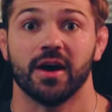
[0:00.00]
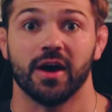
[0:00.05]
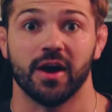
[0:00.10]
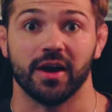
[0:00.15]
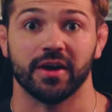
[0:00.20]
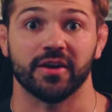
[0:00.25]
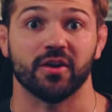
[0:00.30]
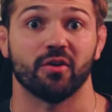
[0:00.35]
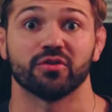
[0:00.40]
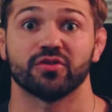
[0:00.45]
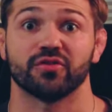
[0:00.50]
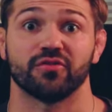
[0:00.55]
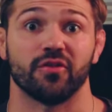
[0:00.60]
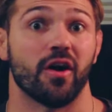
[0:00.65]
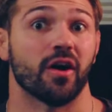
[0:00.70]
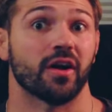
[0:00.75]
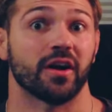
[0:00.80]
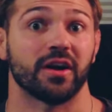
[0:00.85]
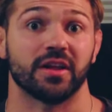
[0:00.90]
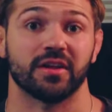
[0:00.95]
it goes
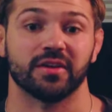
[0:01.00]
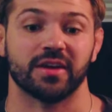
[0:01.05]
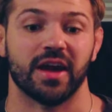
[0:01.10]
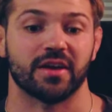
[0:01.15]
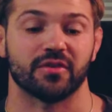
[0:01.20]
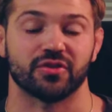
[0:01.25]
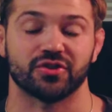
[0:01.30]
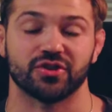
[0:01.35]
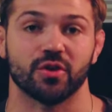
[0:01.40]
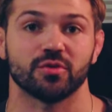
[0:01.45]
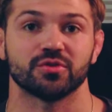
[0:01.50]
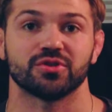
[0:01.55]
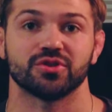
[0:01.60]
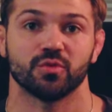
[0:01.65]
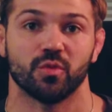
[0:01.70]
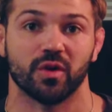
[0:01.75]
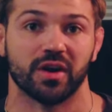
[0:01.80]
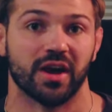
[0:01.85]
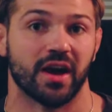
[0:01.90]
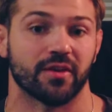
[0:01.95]
far and it kind of shows
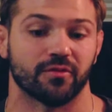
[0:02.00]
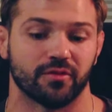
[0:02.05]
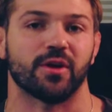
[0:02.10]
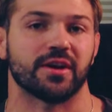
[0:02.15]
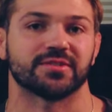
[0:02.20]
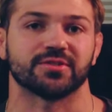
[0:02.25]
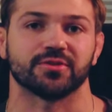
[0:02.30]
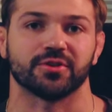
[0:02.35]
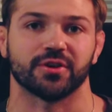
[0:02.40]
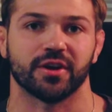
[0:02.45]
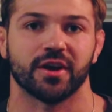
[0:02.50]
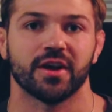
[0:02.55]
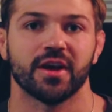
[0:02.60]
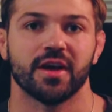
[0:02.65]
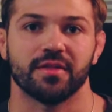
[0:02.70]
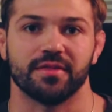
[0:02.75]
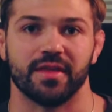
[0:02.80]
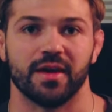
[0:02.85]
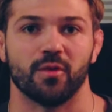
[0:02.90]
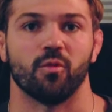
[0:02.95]
you what kind of wrestler
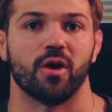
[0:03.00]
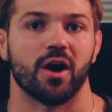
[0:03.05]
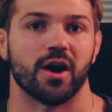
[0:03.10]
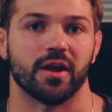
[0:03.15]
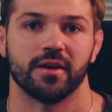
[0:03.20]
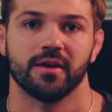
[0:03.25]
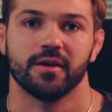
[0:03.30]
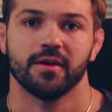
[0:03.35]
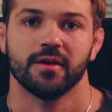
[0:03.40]
they want.